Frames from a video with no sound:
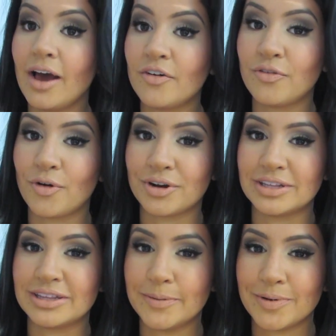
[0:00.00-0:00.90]
For
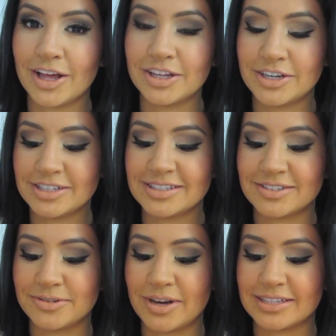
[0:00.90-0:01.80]
lip colors,
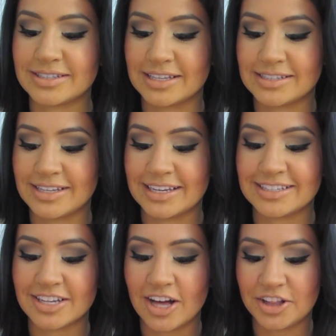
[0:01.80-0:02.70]
you guys guessed it.
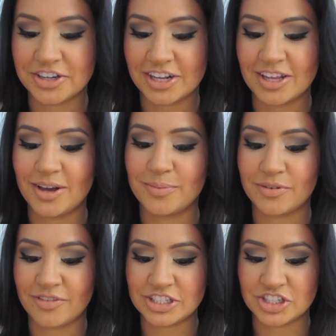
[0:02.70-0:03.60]
It's the Color Club
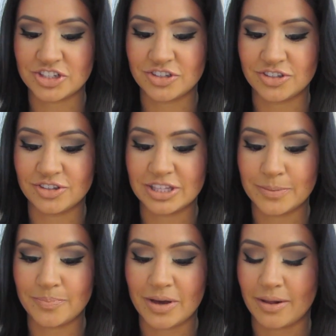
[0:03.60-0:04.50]
Professional
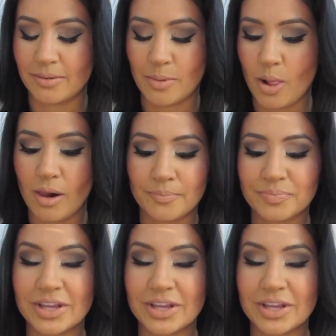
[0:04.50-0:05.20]
Lip... Uh, uh,